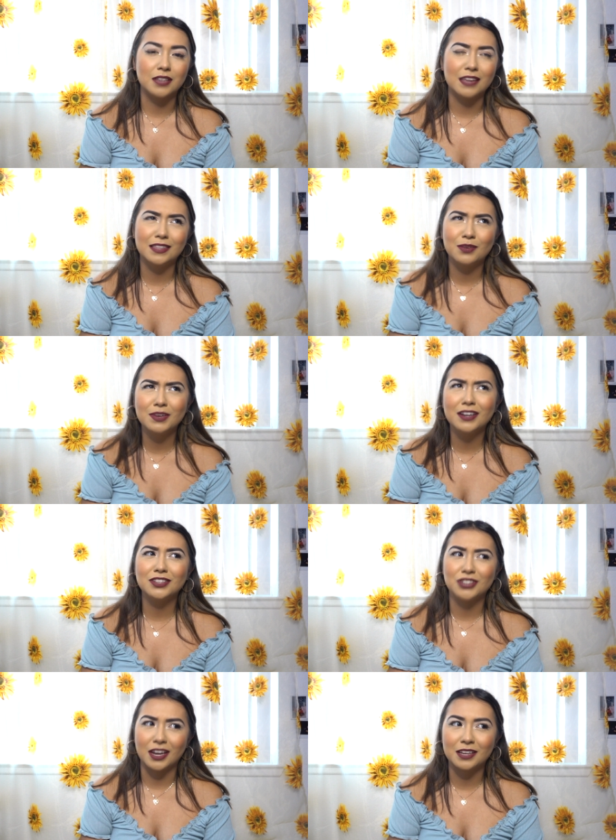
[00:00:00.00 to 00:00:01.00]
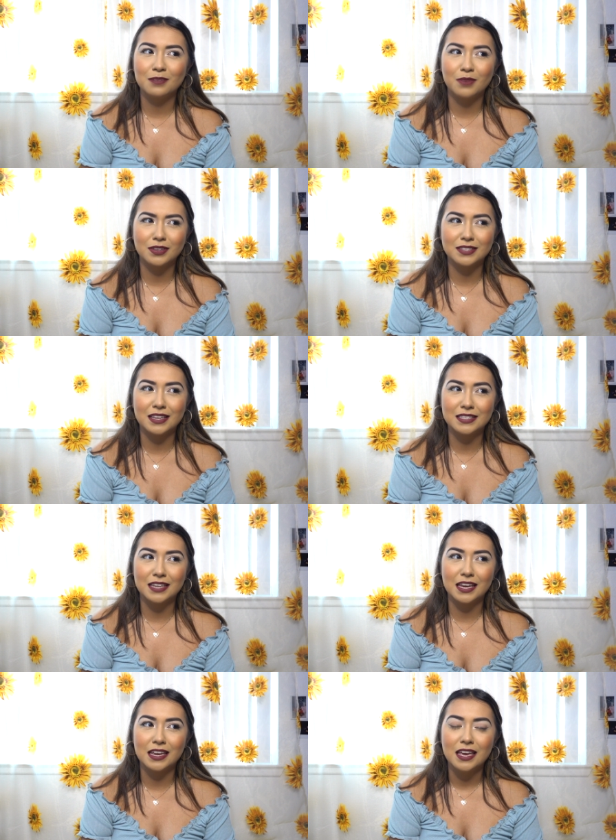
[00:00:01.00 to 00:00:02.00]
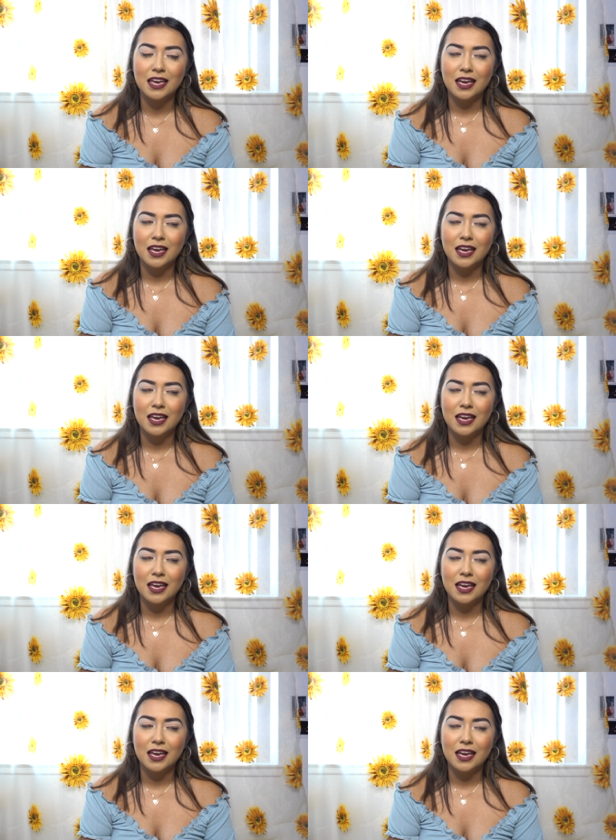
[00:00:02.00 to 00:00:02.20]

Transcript: I think we got Jack in the Box that day